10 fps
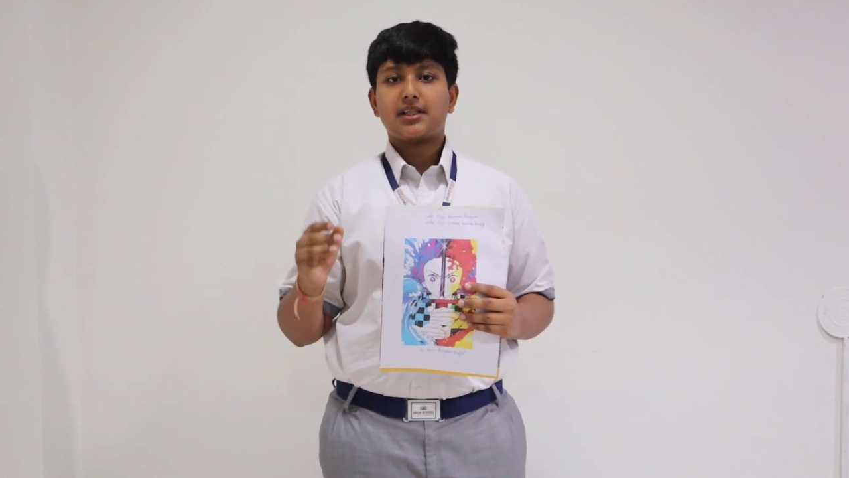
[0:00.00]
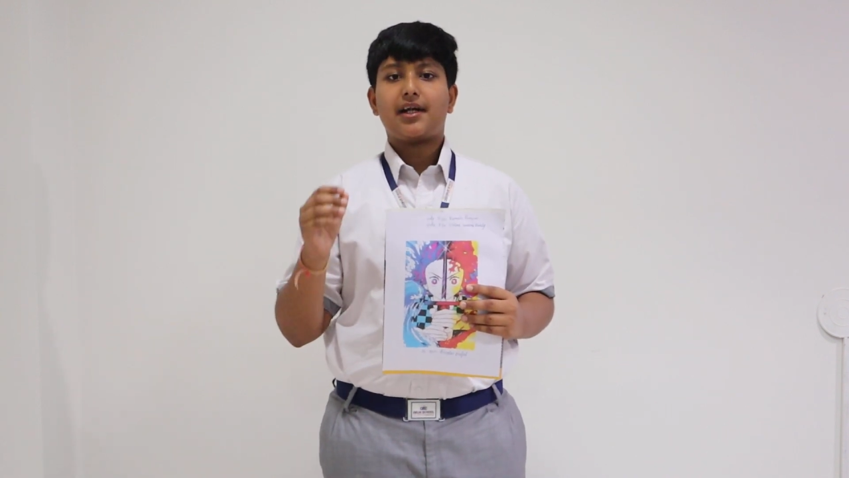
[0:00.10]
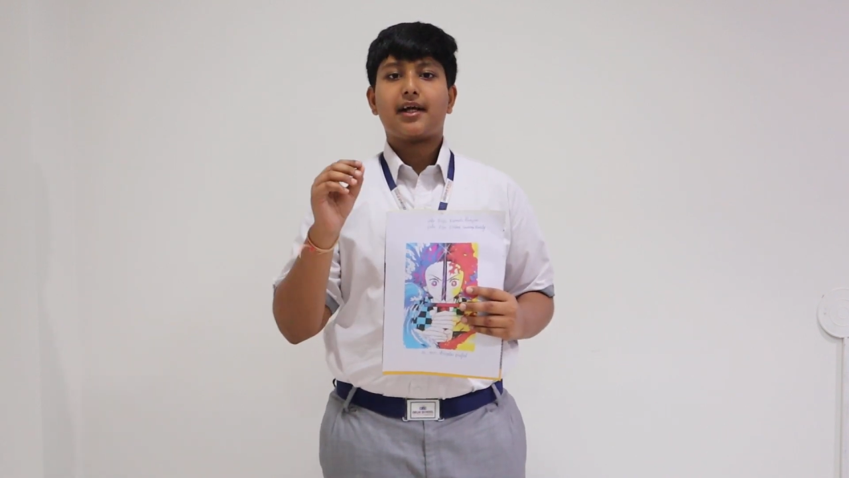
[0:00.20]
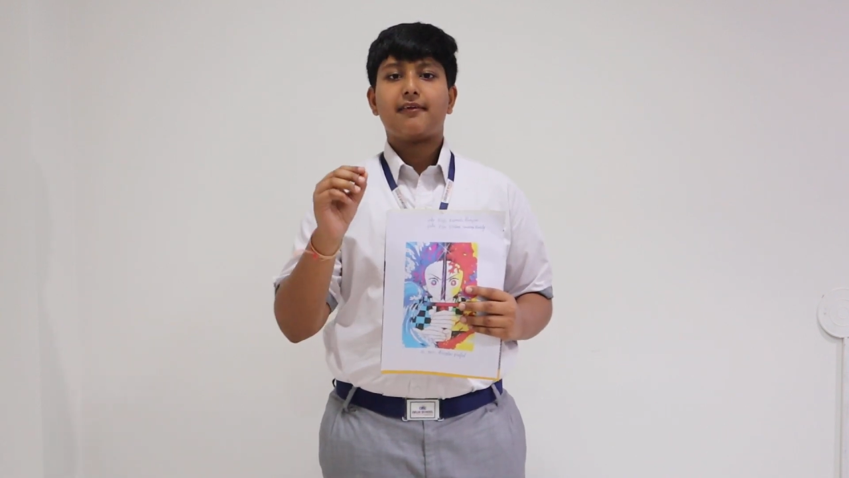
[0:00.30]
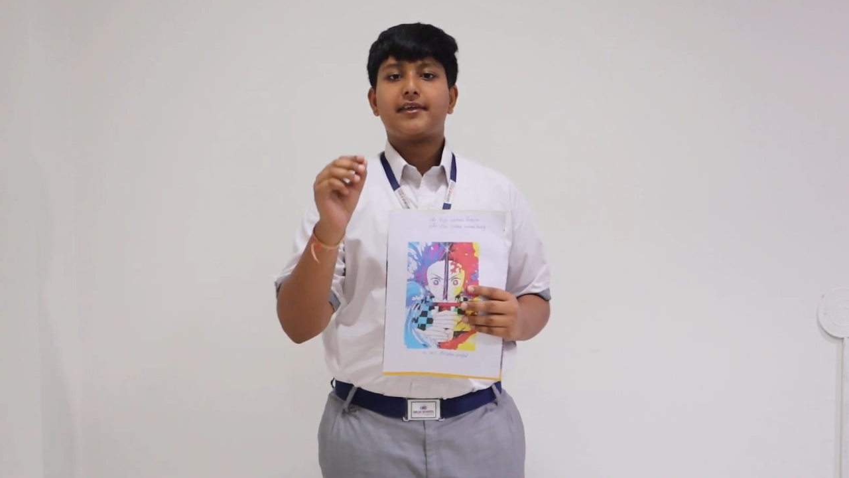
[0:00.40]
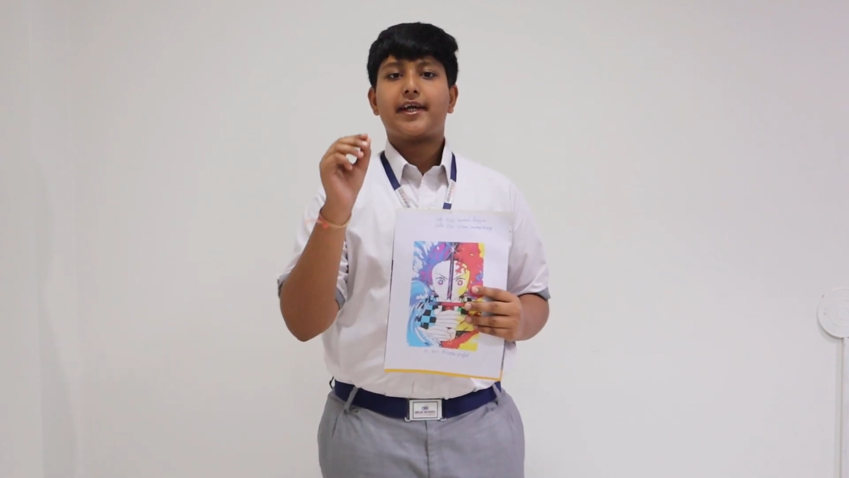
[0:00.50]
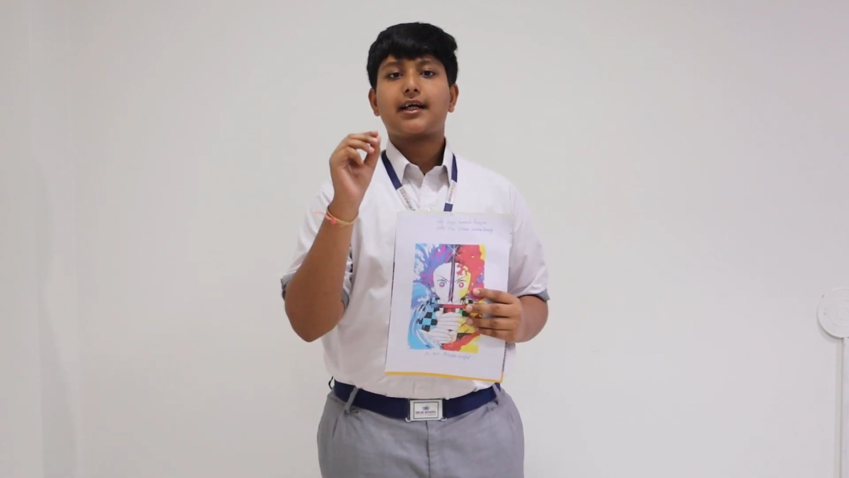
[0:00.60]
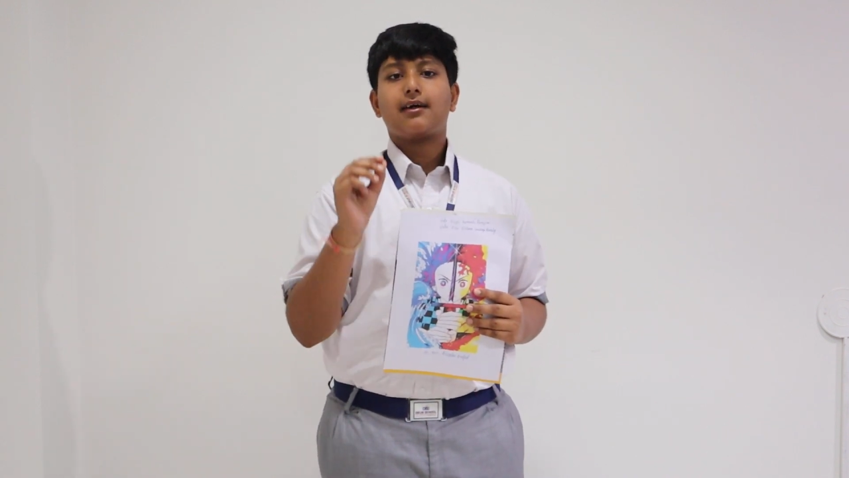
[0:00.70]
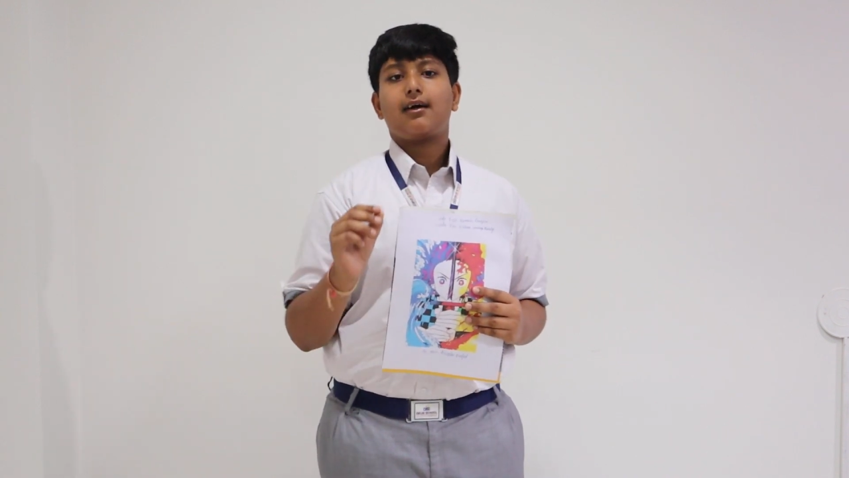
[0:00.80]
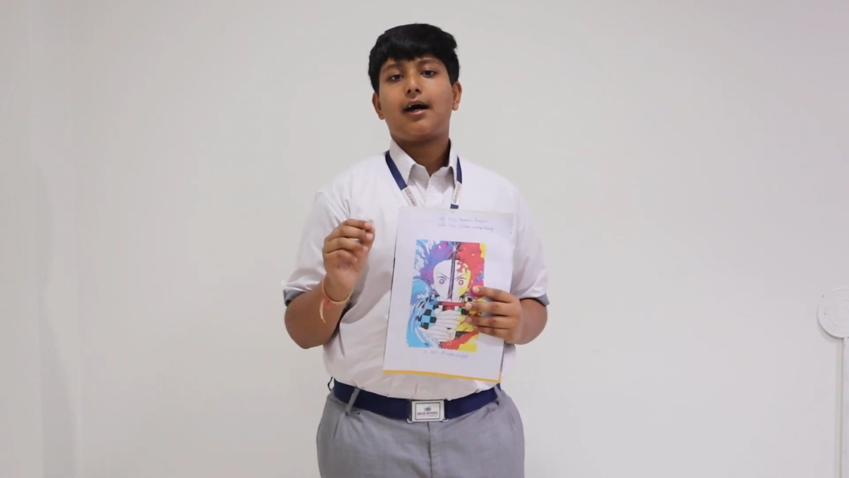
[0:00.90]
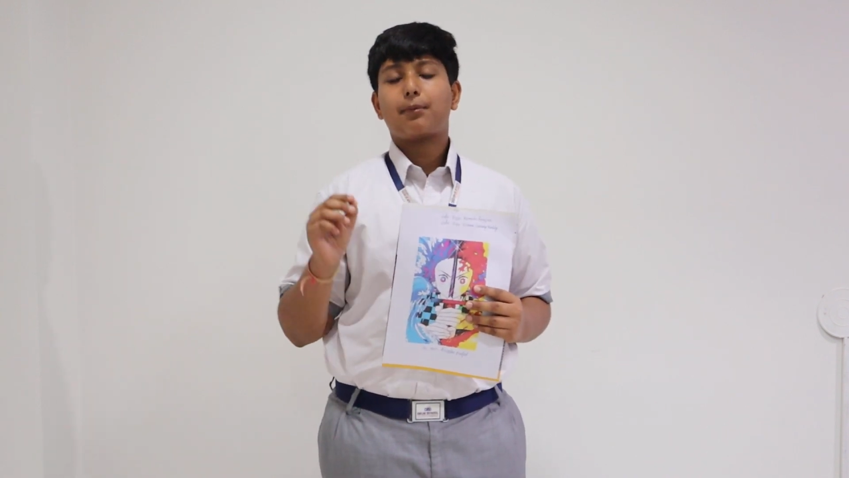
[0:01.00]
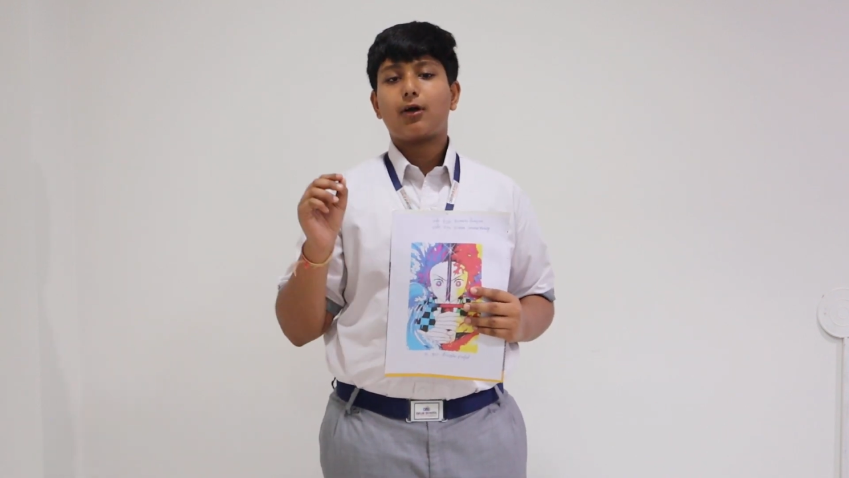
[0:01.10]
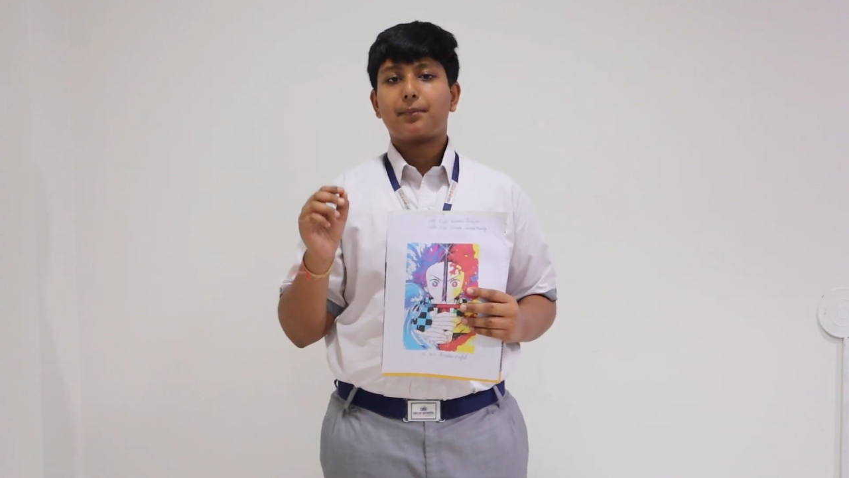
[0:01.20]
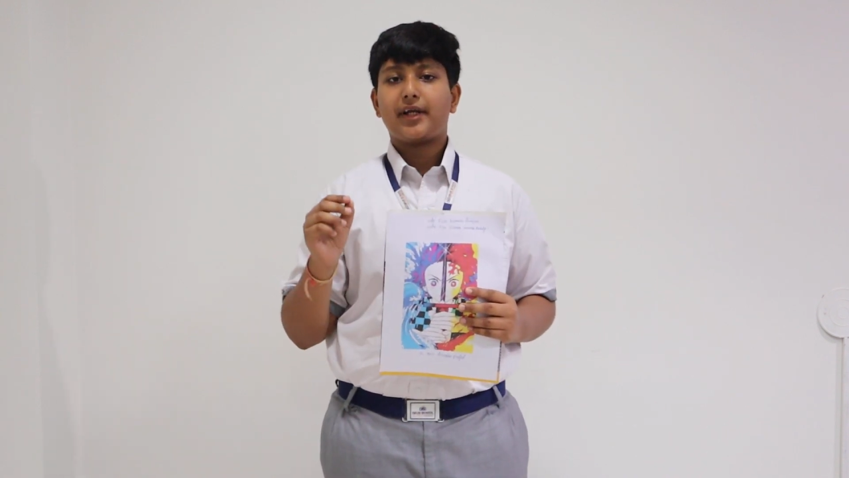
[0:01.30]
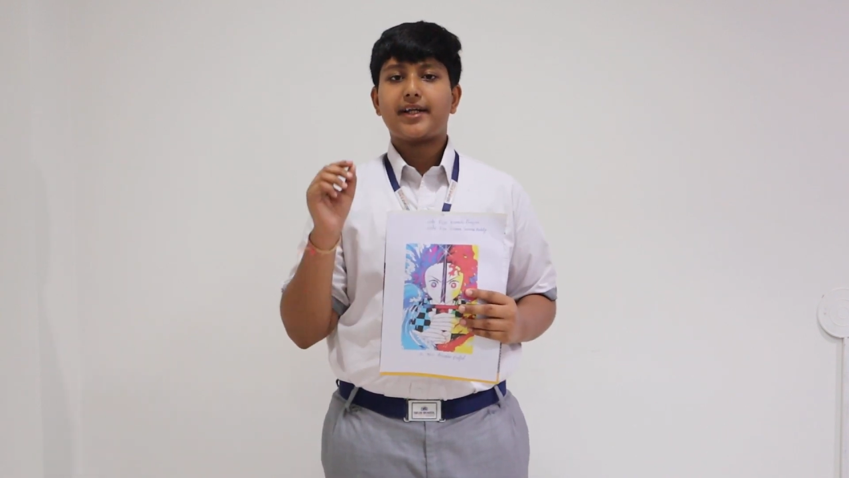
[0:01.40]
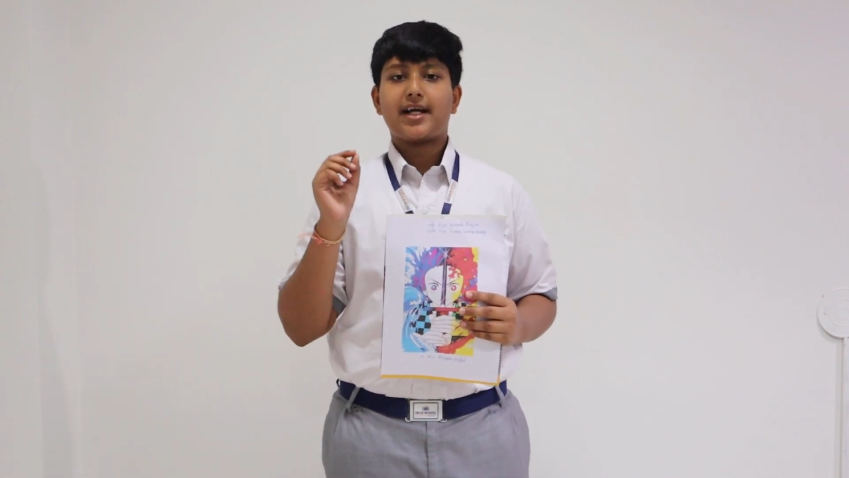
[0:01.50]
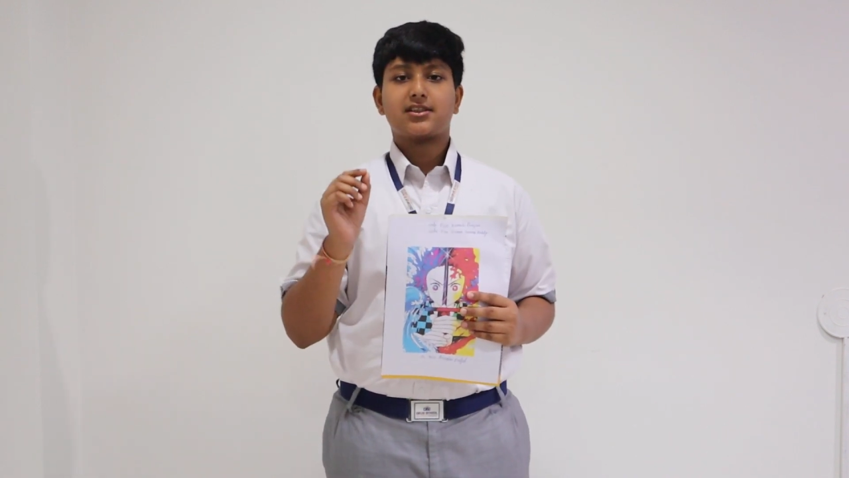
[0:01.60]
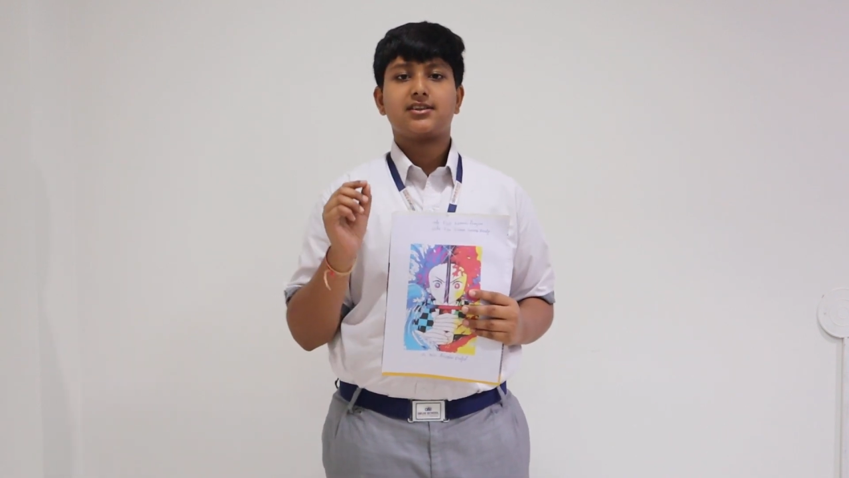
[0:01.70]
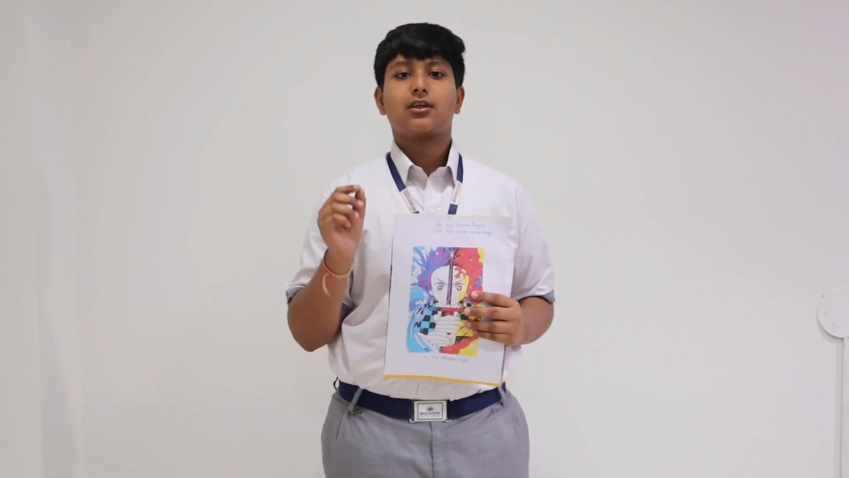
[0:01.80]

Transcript: and I will take appropriate actions